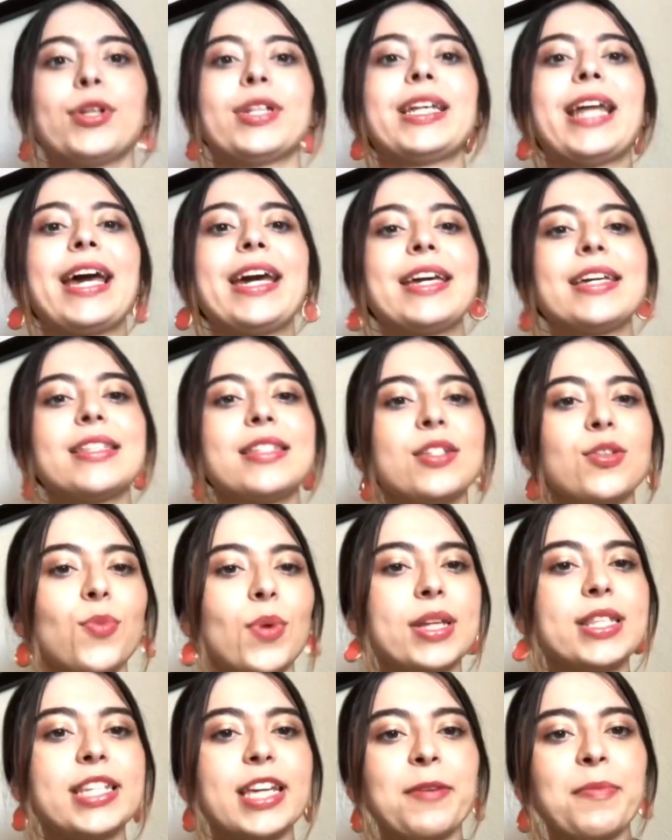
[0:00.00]
like it to
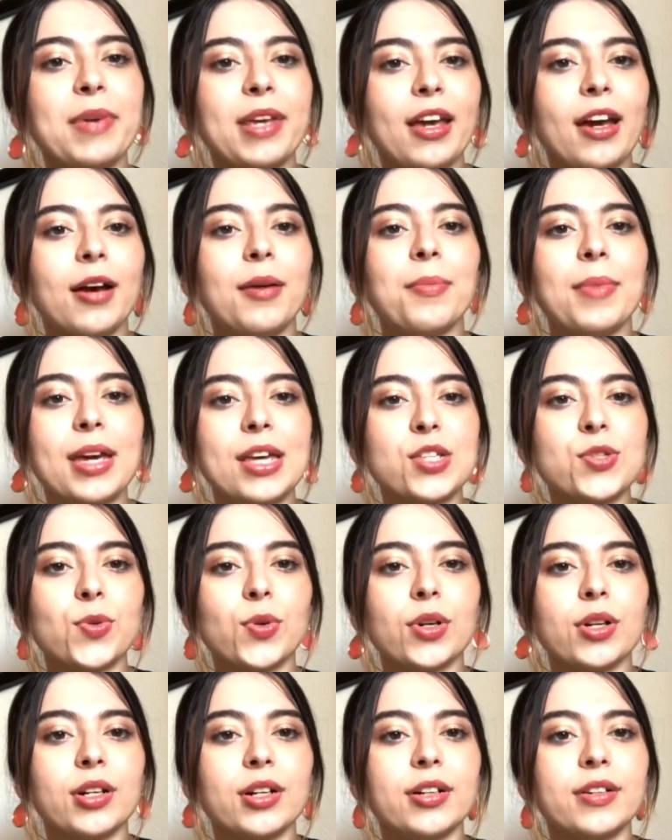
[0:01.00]
one day become a
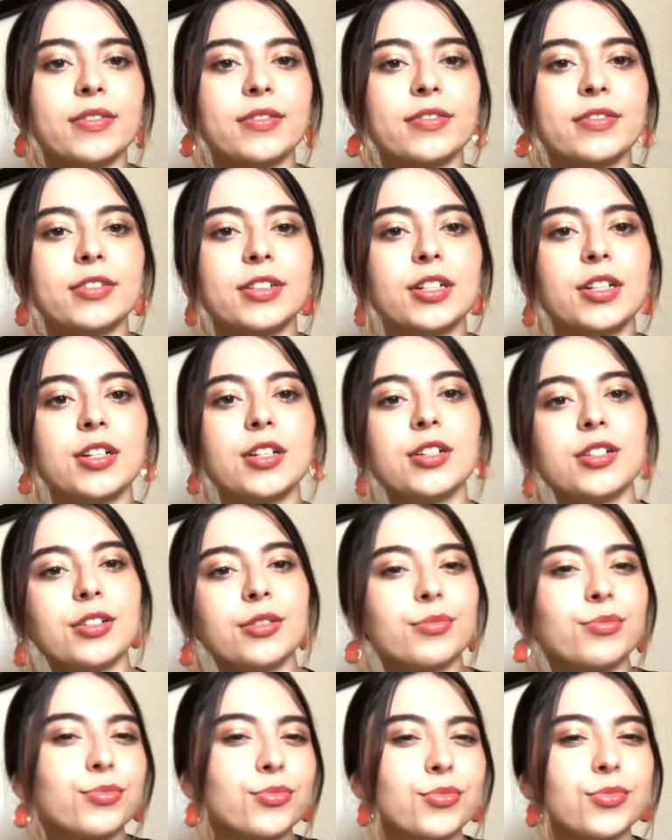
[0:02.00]
sort of
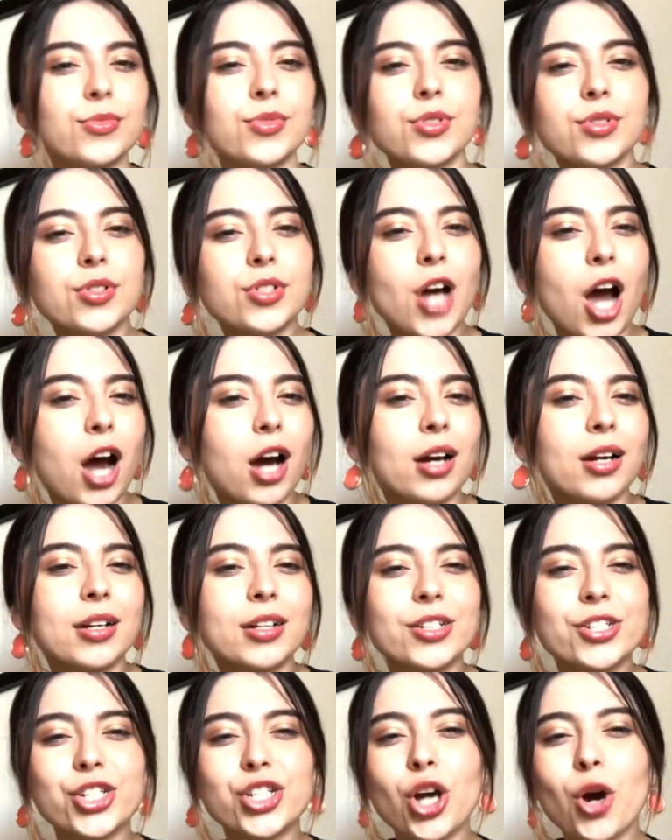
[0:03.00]
talk
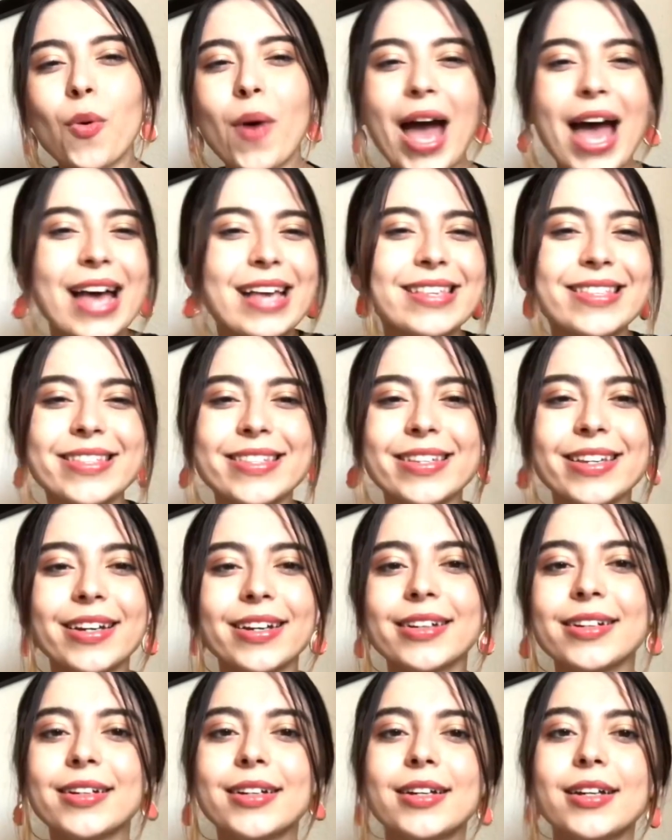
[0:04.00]
show-esque
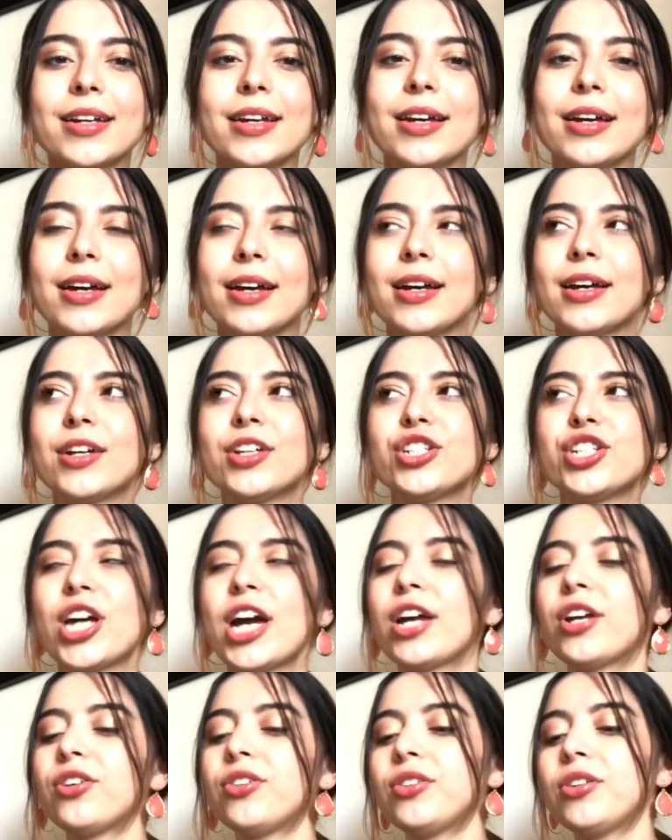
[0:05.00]

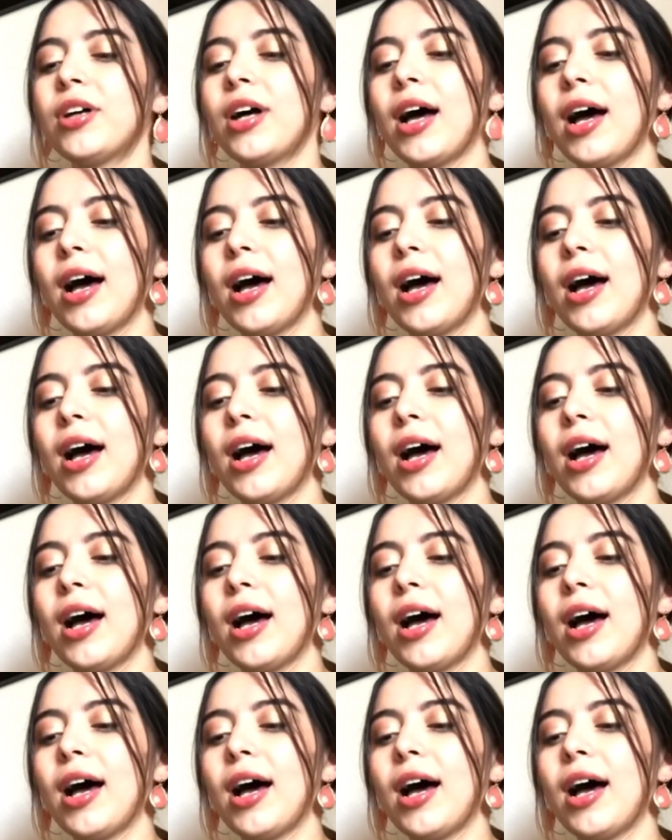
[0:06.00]
channel,